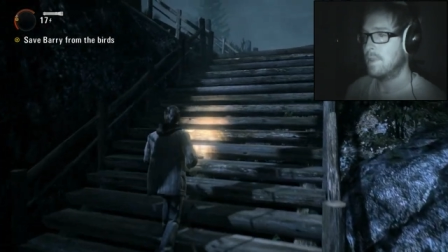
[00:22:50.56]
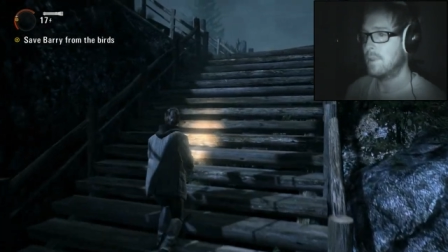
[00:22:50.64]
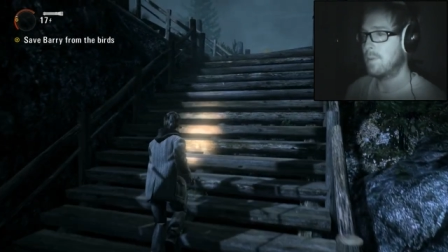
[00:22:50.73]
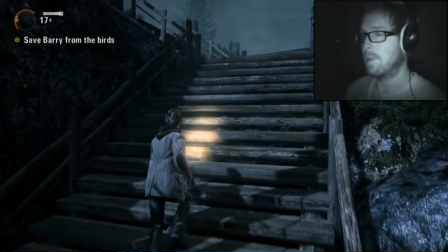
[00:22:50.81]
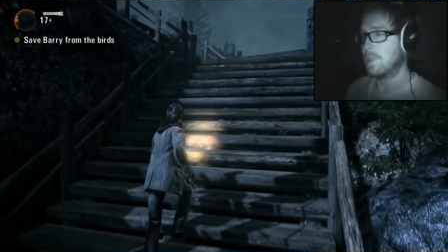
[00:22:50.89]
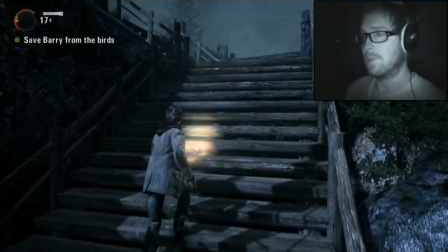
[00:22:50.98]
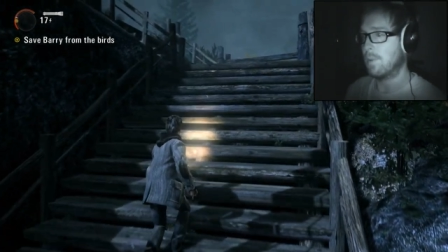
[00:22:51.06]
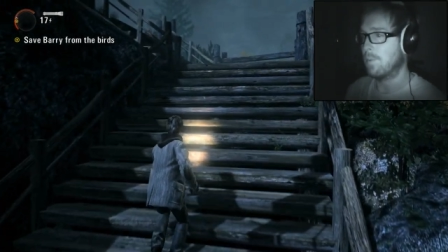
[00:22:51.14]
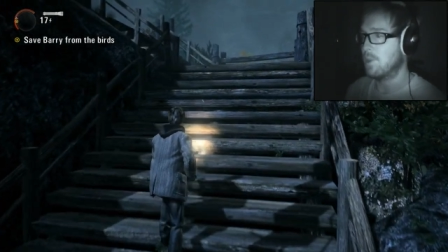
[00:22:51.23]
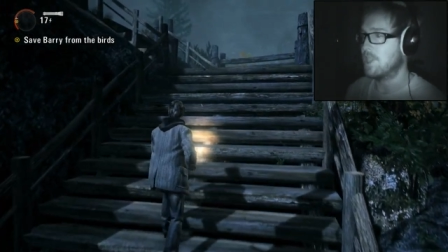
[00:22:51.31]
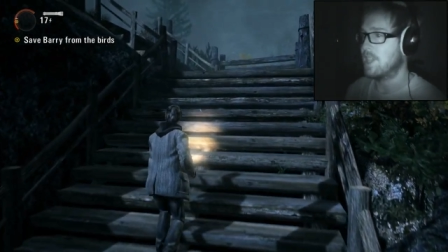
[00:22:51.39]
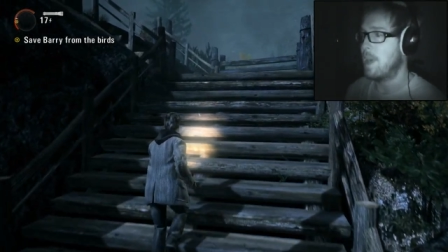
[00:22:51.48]
probably someone
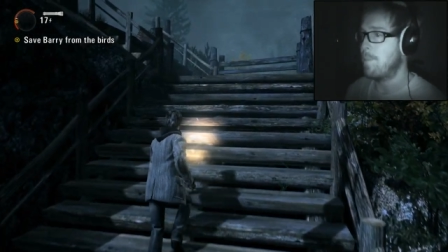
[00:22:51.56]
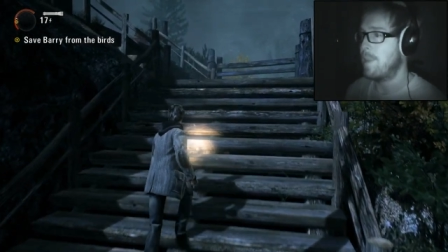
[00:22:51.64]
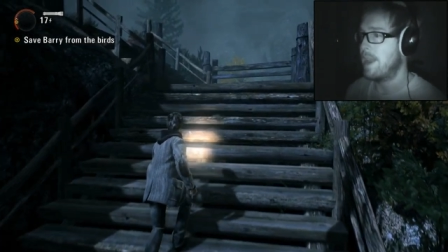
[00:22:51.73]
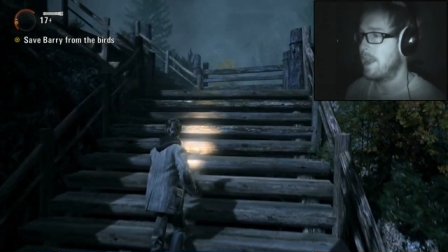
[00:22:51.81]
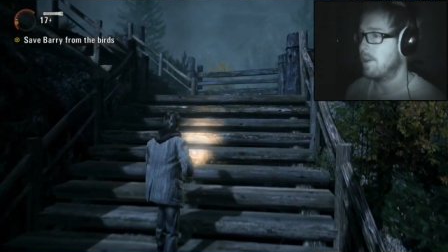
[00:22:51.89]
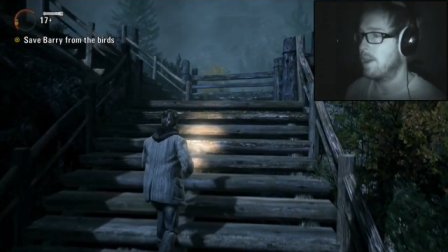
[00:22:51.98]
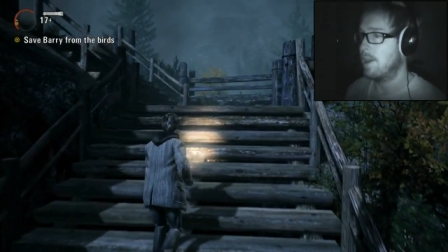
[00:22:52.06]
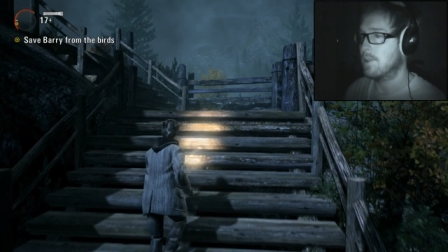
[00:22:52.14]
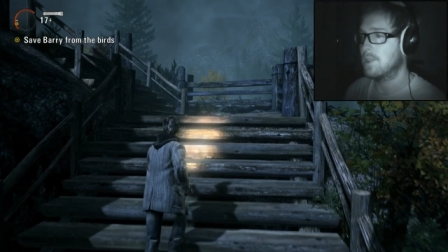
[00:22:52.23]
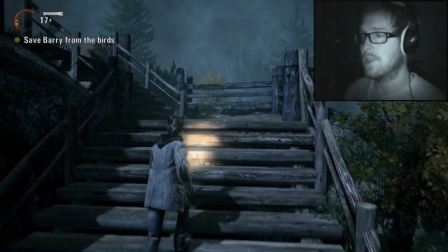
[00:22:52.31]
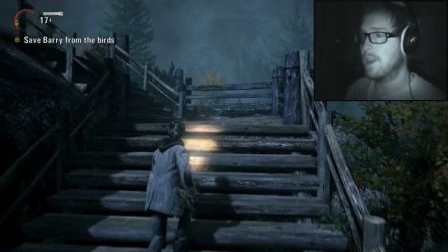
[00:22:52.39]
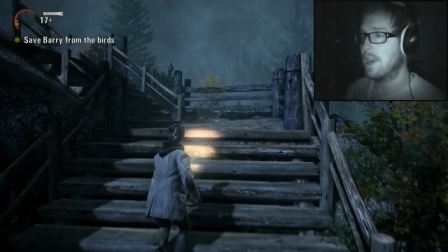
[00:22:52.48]
putting their bin out
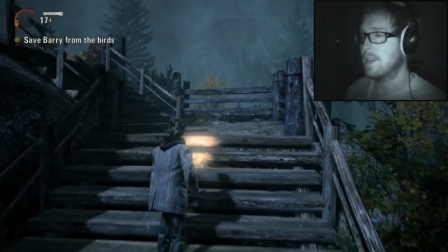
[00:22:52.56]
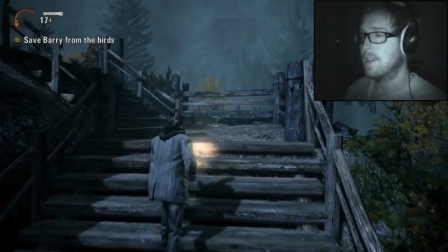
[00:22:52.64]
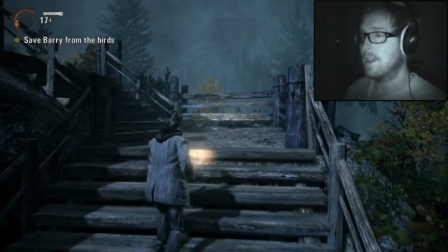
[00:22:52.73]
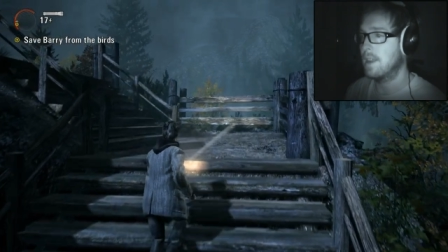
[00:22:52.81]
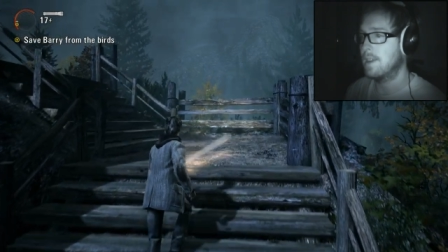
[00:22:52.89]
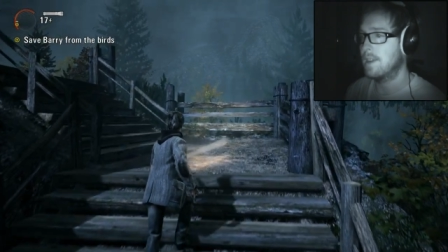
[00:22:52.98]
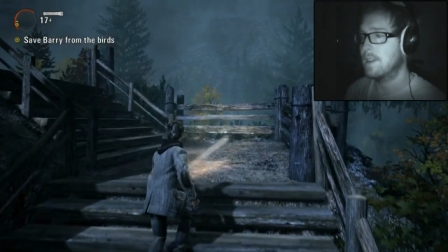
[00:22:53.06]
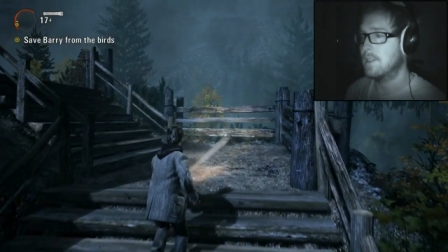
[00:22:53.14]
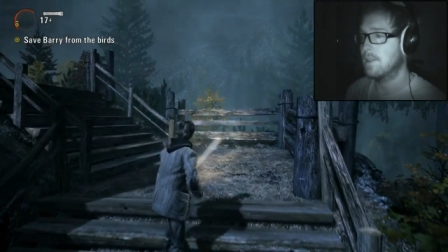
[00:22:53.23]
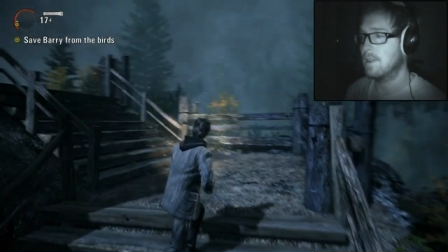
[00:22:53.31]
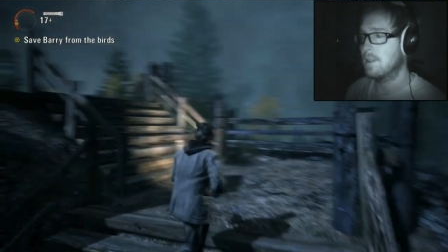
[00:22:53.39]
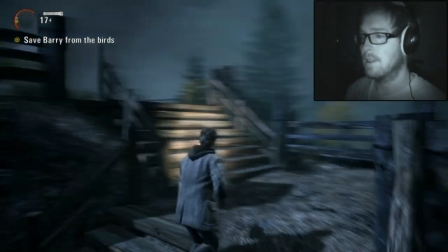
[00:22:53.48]
outside. I don't need
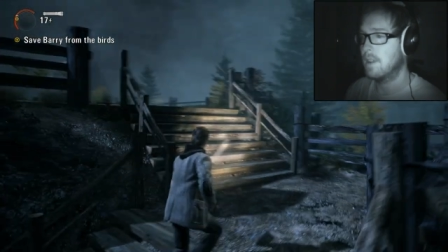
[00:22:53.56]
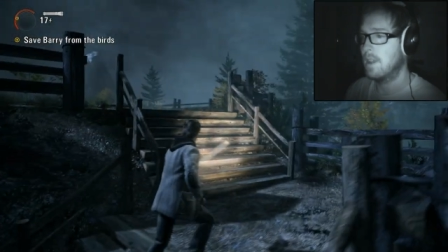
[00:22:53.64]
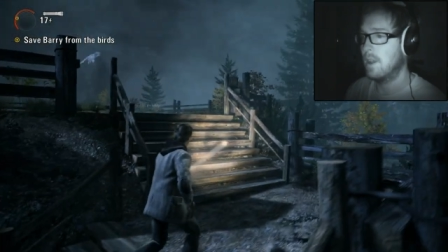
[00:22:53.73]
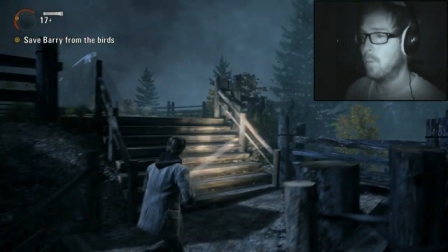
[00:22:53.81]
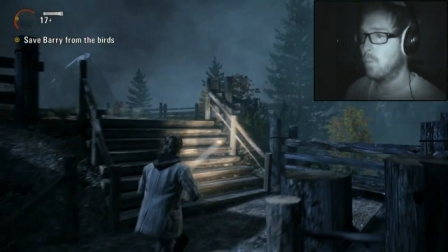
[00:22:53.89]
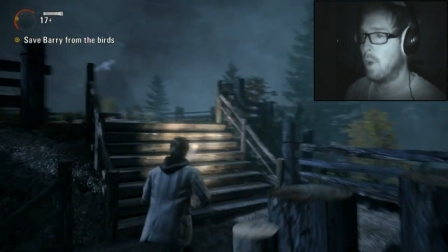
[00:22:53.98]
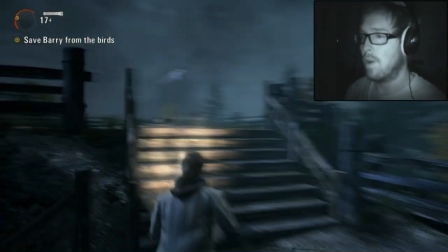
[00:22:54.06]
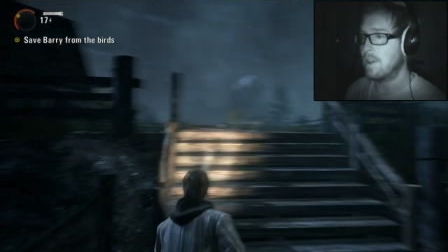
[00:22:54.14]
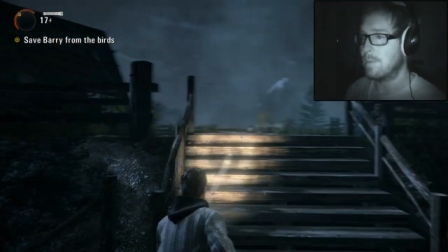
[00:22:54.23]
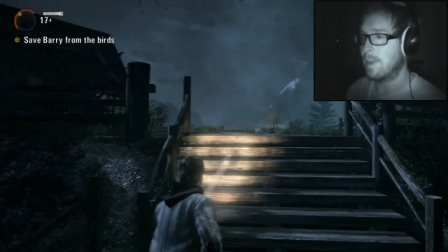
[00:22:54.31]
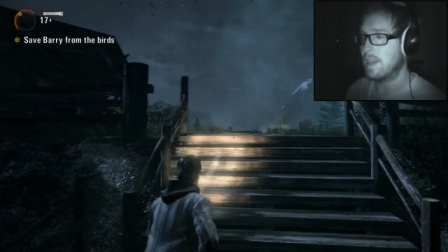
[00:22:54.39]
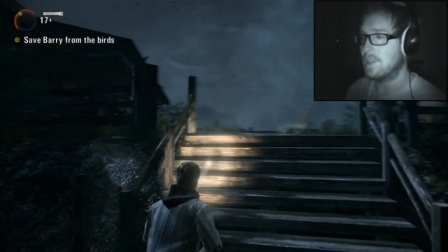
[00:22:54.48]
to
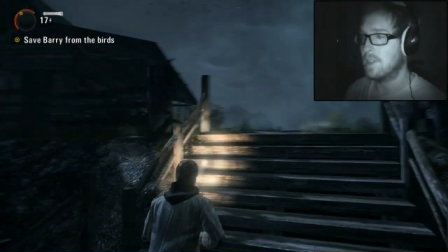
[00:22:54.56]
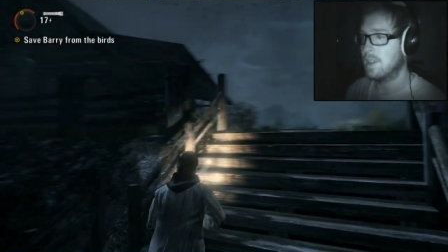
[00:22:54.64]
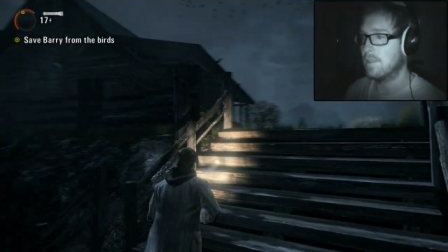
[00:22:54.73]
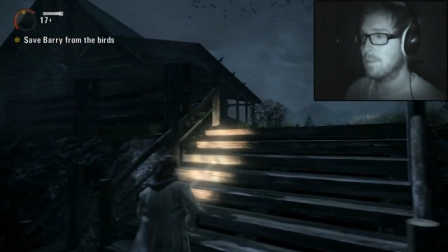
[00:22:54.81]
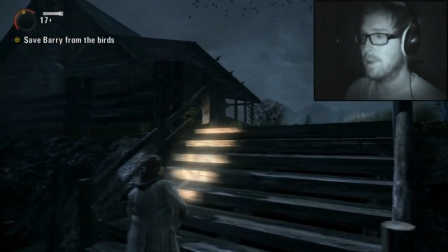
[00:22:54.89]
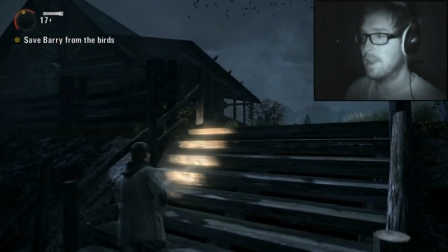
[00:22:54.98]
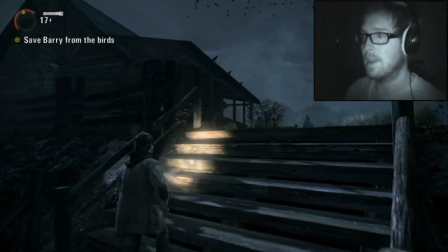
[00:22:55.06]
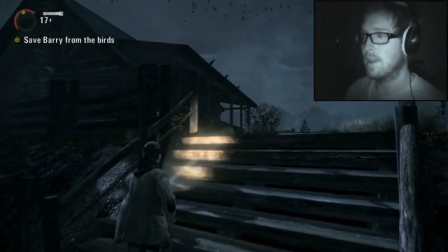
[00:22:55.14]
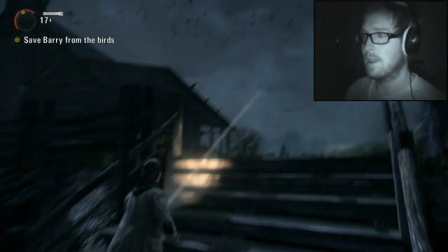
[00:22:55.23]
worry myself with it.